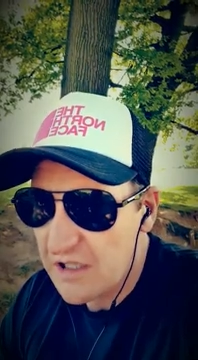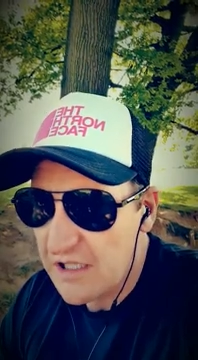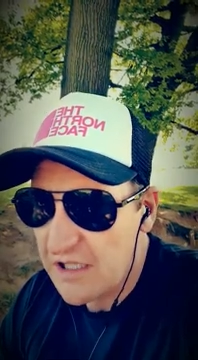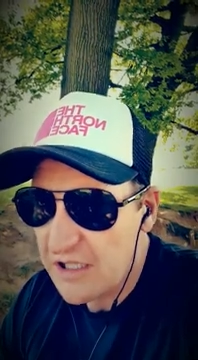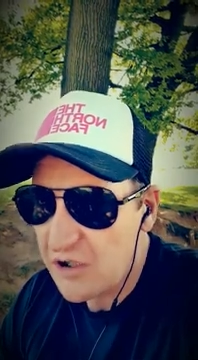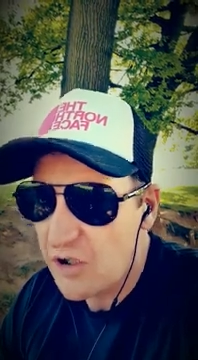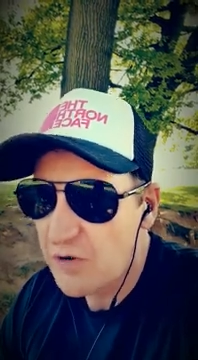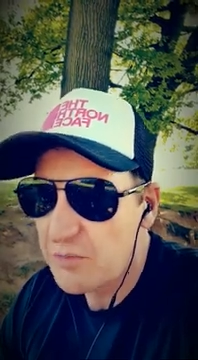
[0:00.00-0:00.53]

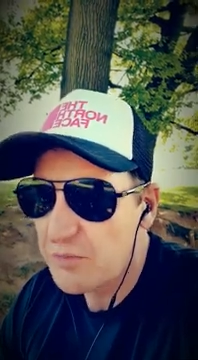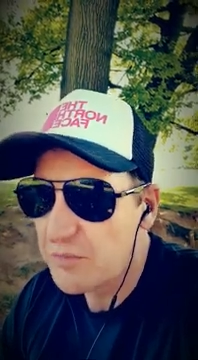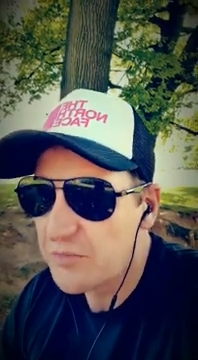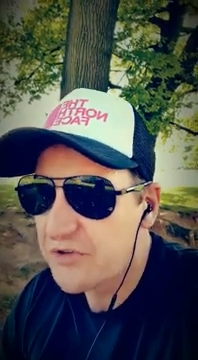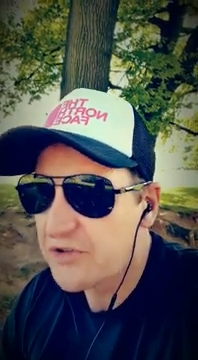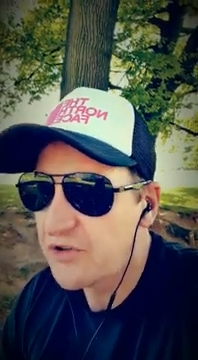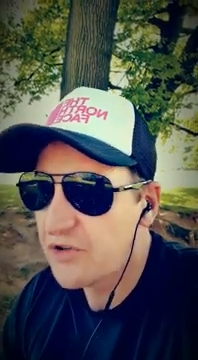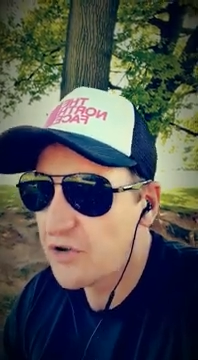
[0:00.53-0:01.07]
he
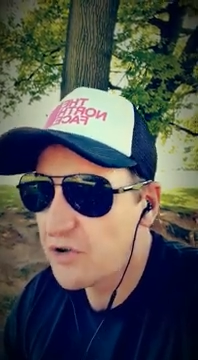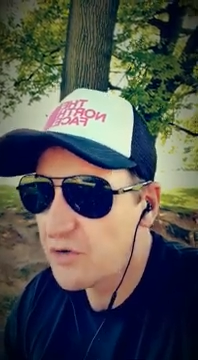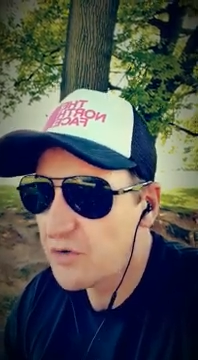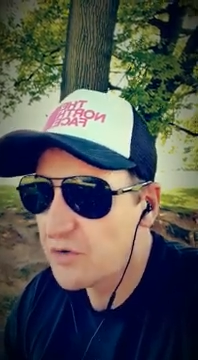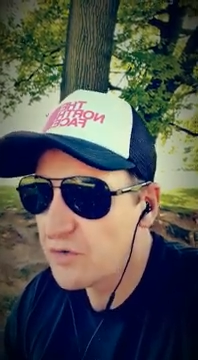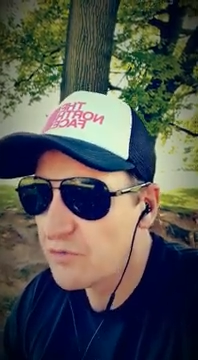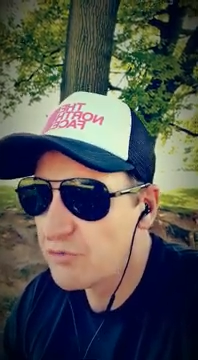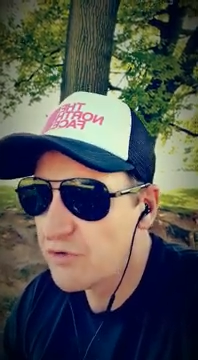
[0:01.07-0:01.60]
comes to
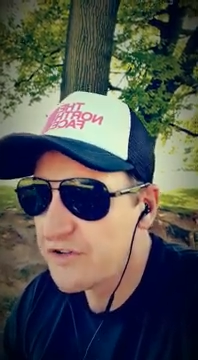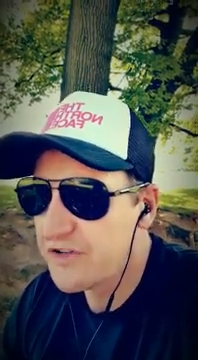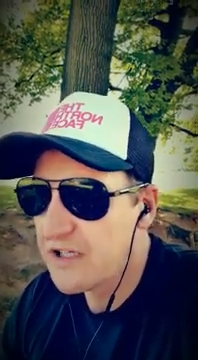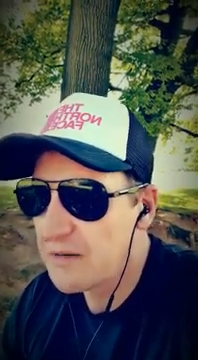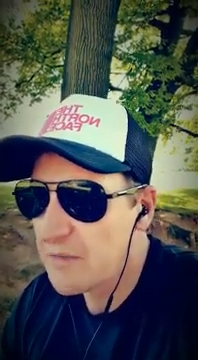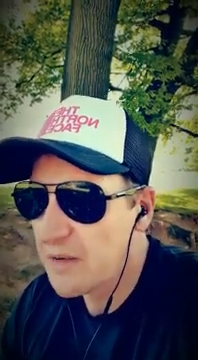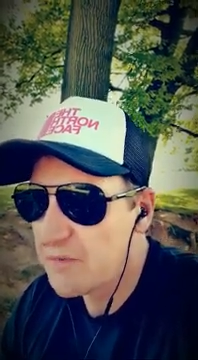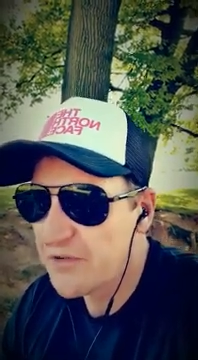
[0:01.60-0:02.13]

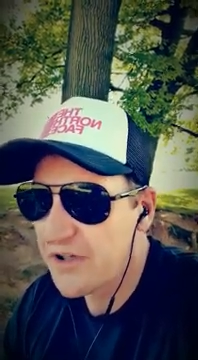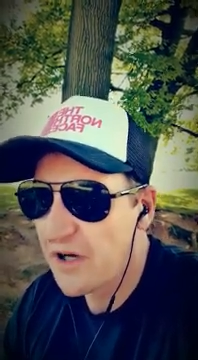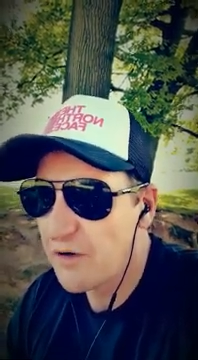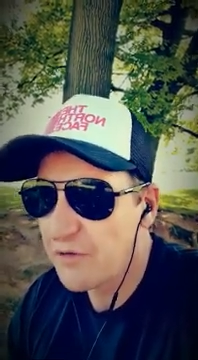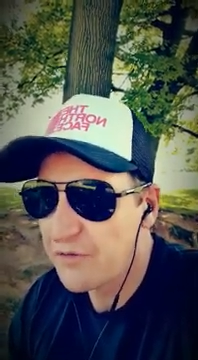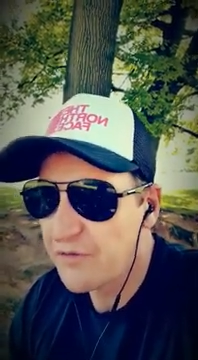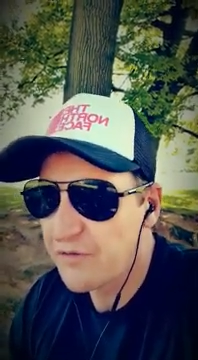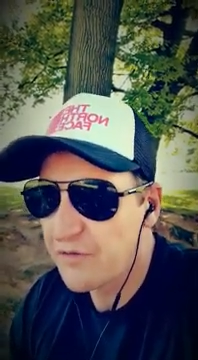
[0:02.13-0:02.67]
redeem
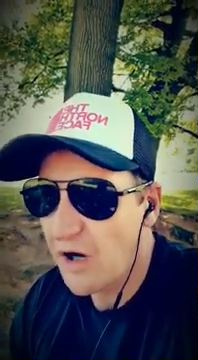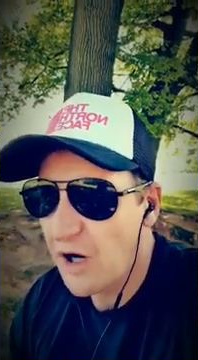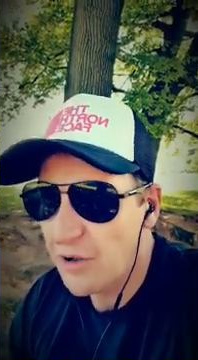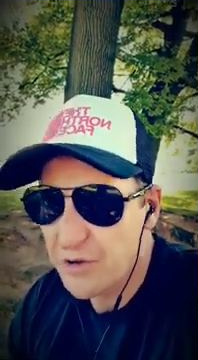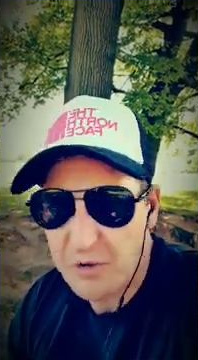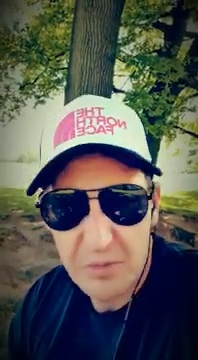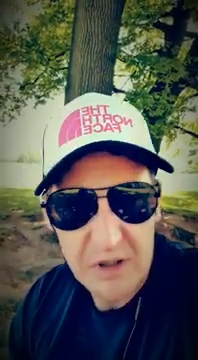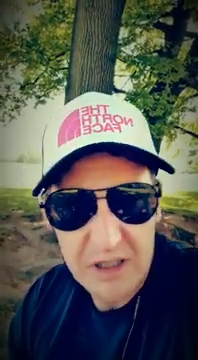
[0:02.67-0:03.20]
himself,
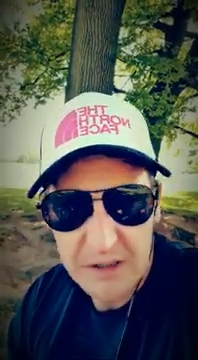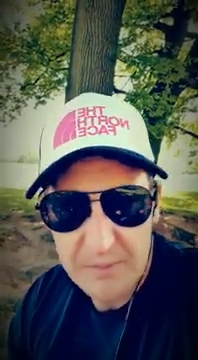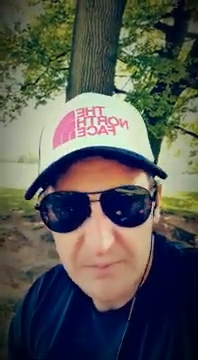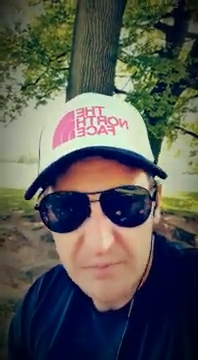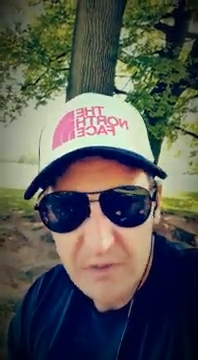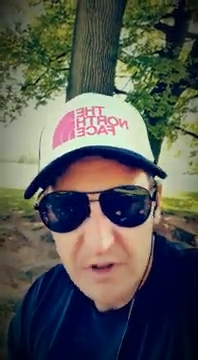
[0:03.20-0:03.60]
arguably.